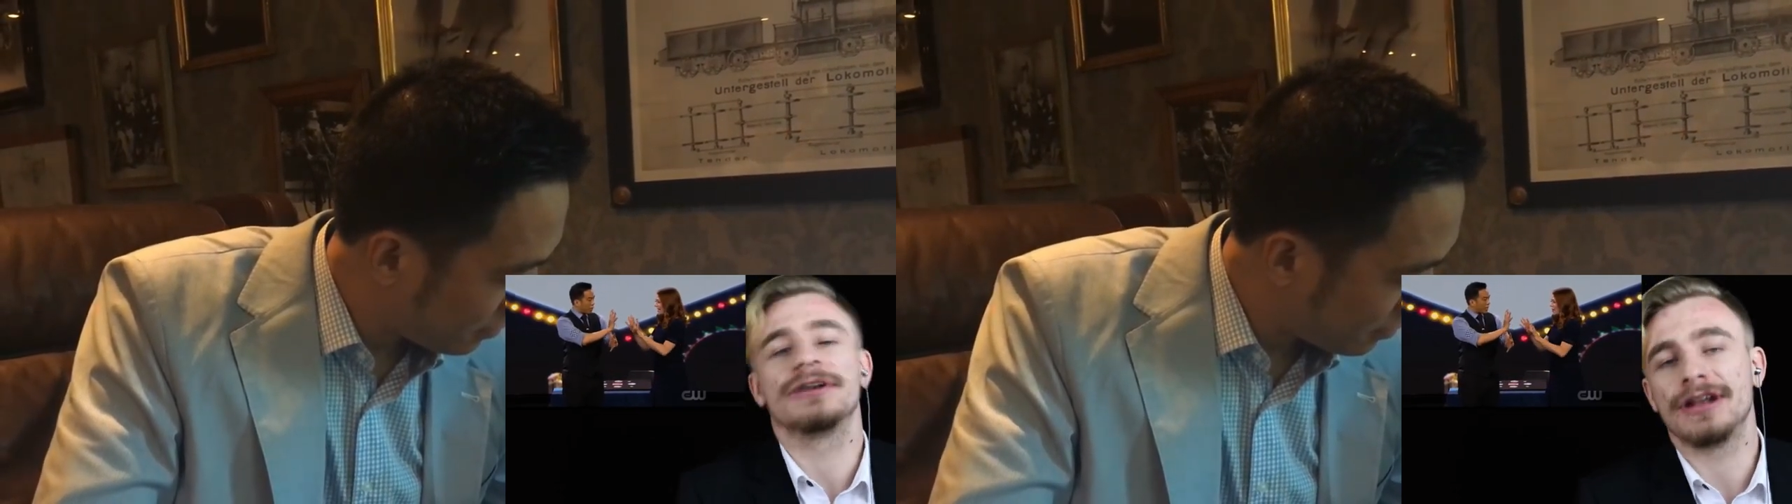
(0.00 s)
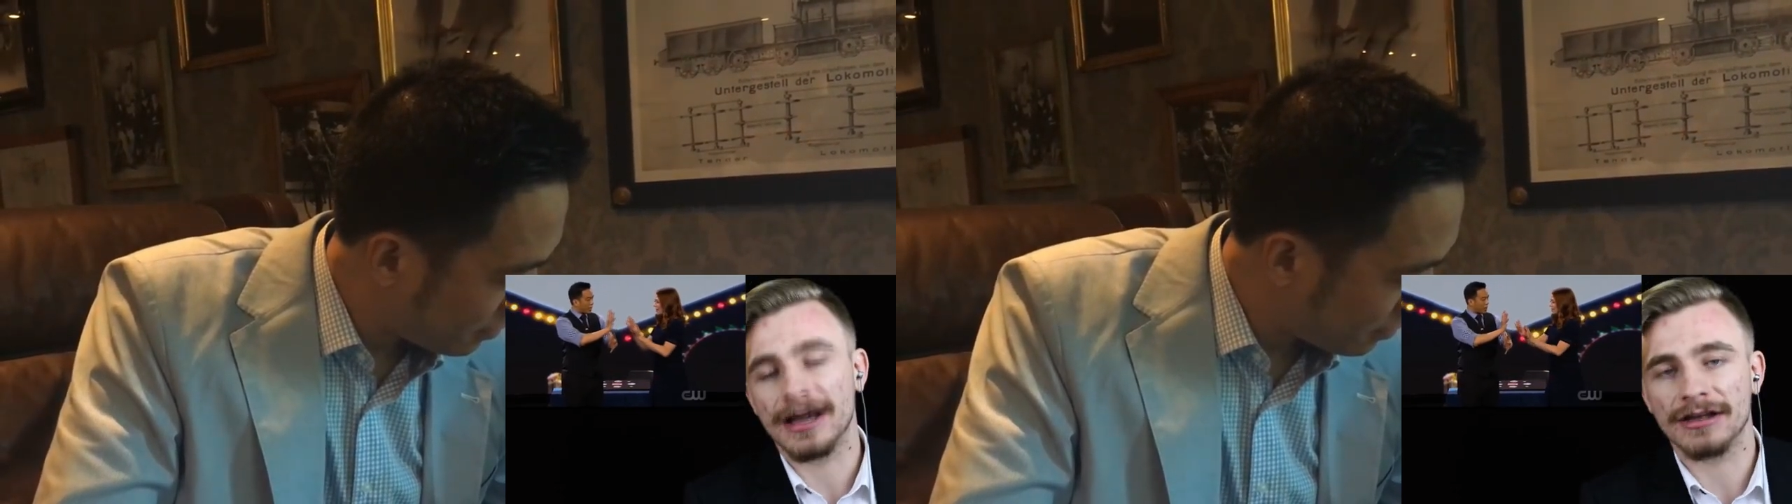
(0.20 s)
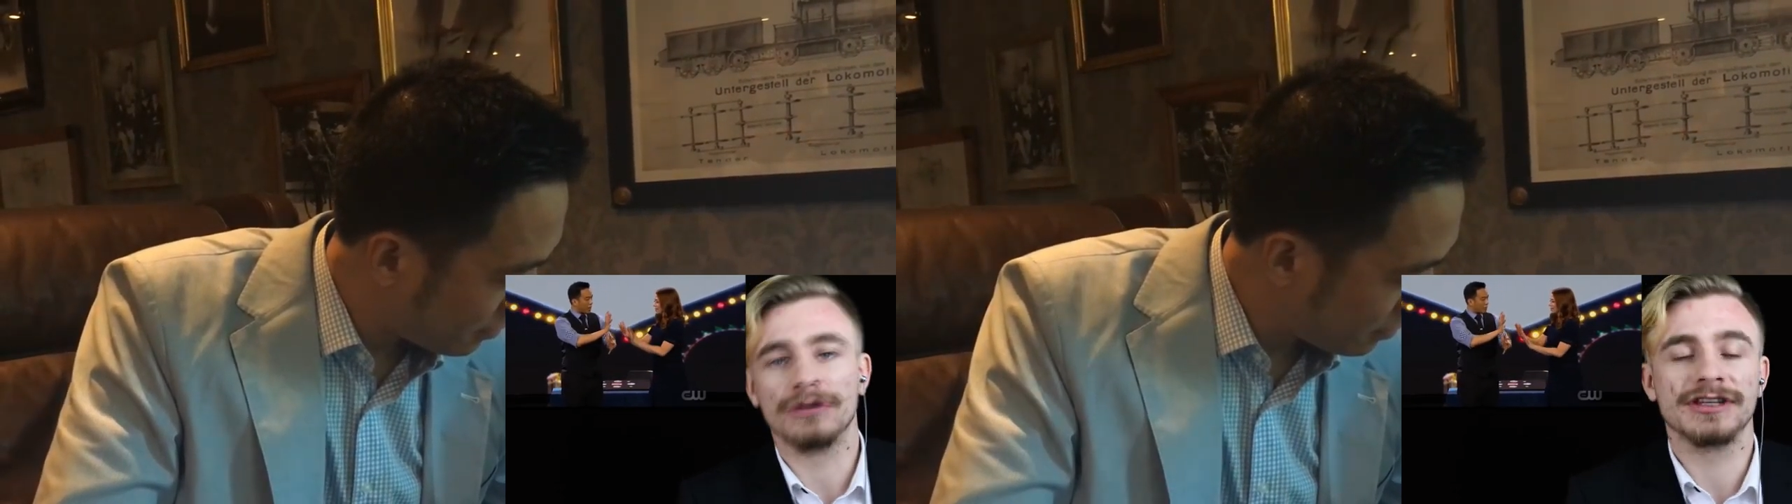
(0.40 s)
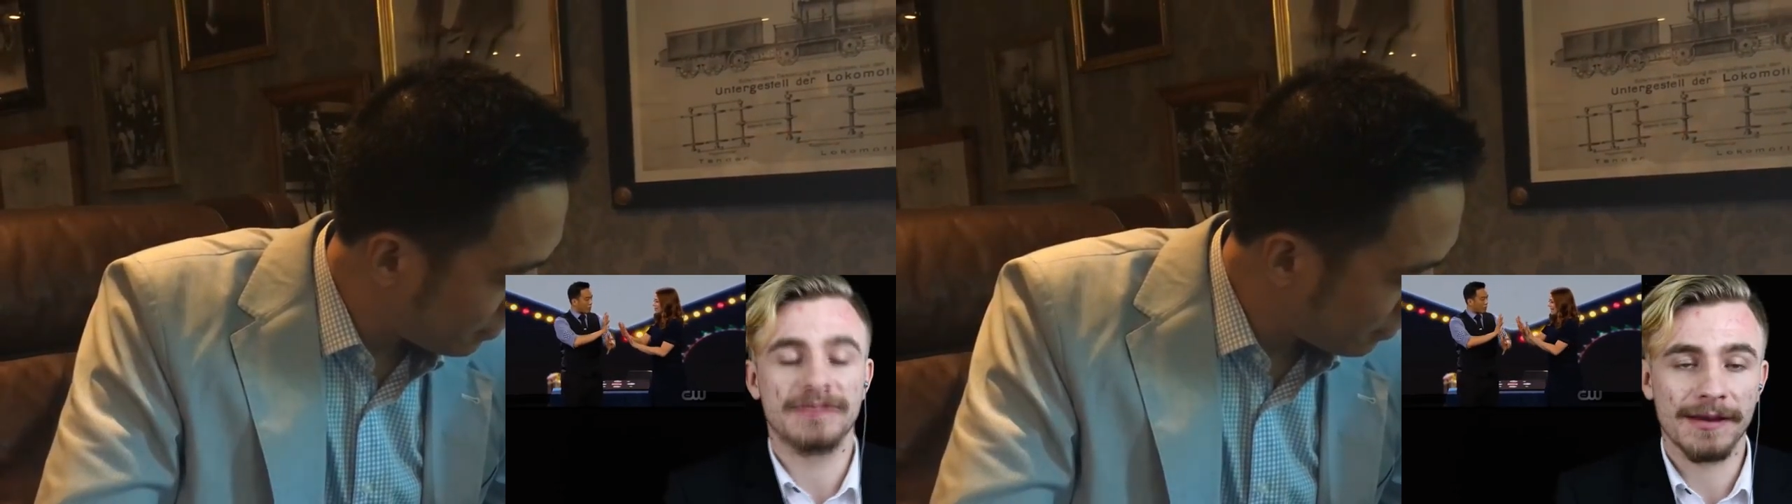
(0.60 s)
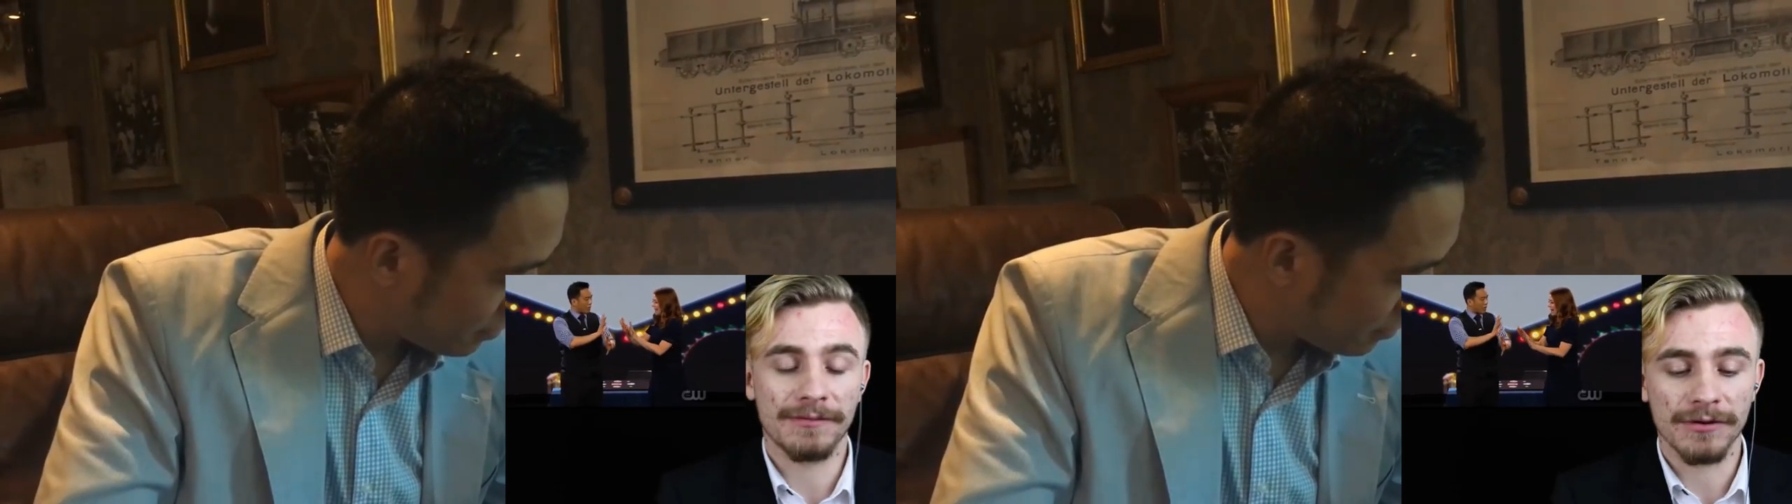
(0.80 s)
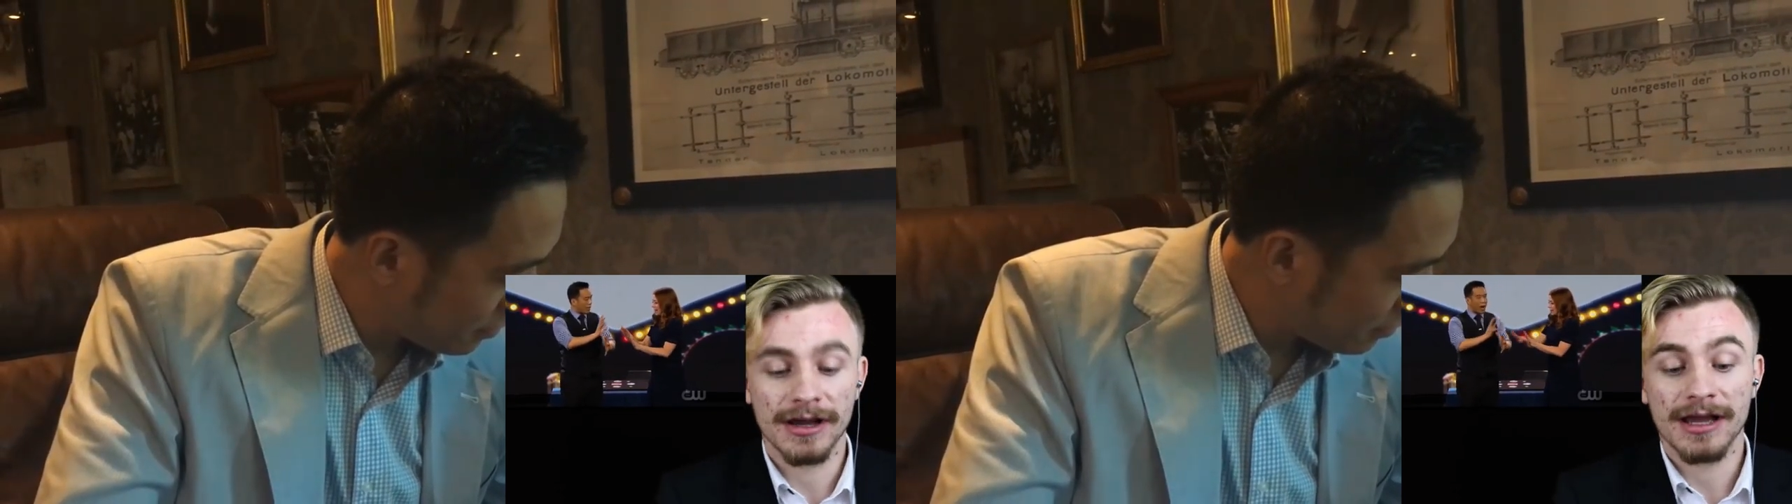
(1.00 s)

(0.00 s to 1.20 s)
you could argue all these people.